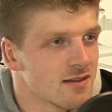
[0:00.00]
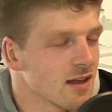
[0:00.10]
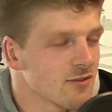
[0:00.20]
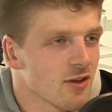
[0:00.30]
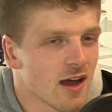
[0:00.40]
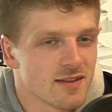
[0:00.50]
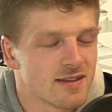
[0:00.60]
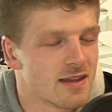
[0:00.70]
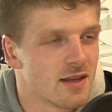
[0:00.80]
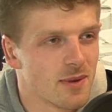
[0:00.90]
They'll thought, how
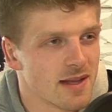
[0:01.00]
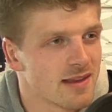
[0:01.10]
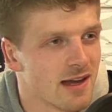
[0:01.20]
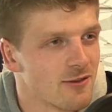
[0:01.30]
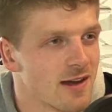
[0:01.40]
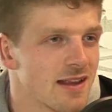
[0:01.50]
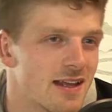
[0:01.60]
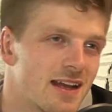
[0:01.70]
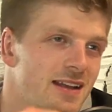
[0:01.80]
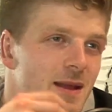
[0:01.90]
didn't they win that, really?
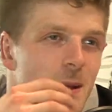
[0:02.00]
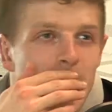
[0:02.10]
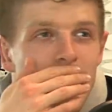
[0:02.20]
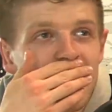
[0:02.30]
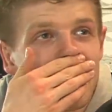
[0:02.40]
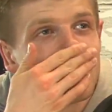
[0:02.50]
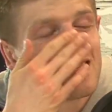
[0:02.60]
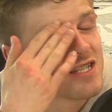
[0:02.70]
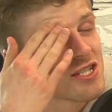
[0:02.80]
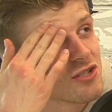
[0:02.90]
And
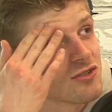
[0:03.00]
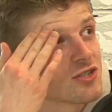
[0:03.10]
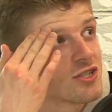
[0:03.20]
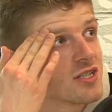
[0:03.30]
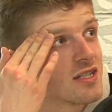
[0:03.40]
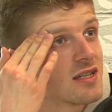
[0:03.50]
it's such